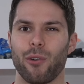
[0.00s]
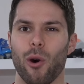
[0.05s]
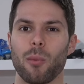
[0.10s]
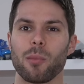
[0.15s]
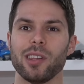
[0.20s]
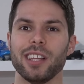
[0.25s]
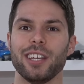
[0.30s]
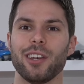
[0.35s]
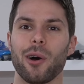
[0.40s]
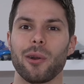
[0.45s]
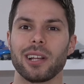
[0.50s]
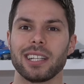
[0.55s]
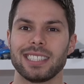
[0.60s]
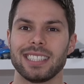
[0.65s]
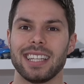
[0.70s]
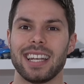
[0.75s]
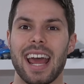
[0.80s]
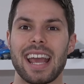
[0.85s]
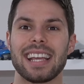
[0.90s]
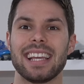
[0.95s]
Formerly known as
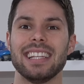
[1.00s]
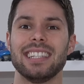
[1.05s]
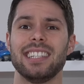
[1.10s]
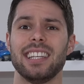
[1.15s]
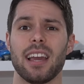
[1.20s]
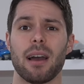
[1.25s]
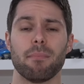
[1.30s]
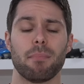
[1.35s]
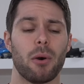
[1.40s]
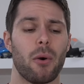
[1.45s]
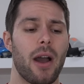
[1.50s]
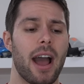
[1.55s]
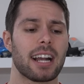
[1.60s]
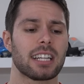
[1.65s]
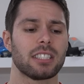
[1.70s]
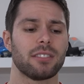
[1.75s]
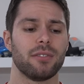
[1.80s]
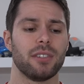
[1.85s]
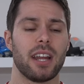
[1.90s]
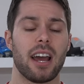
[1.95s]
the Nike Tiempo
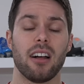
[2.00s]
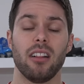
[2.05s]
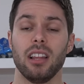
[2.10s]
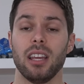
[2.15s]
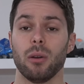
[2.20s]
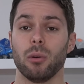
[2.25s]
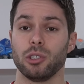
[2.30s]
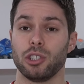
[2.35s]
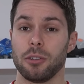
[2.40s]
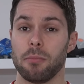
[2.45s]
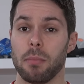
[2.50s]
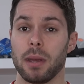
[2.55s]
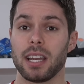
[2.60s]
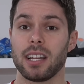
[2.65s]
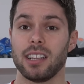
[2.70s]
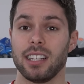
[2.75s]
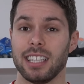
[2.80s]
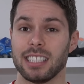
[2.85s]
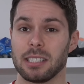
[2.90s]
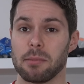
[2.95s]
X Finale, which
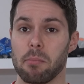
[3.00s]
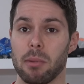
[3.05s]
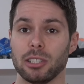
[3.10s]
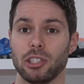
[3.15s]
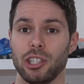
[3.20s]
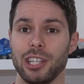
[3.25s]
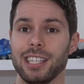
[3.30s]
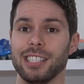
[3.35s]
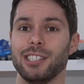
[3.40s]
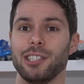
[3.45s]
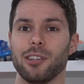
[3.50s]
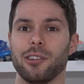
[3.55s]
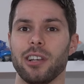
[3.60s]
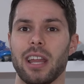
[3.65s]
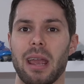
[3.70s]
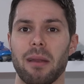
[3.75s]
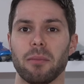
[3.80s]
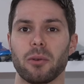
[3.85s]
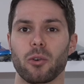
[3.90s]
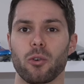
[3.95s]
admittedly is a much easier
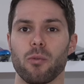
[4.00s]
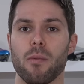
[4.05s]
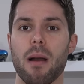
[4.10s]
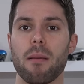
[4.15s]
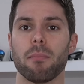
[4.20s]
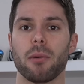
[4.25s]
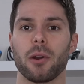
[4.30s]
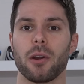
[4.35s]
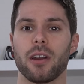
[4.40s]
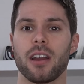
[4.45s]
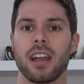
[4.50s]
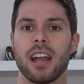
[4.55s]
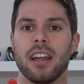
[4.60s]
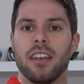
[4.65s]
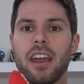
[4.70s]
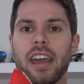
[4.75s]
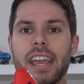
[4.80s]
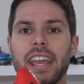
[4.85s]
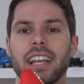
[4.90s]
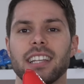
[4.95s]
name to remember,
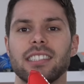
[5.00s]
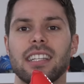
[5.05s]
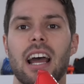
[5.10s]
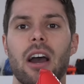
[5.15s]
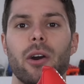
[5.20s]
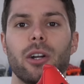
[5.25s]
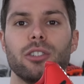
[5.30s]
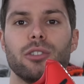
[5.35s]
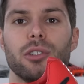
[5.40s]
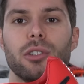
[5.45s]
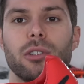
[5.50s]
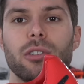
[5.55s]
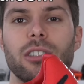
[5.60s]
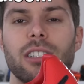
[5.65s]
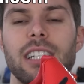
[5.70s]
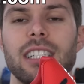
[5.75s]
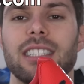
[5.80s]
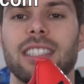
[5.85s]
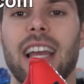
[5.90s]
Nike has now introduced these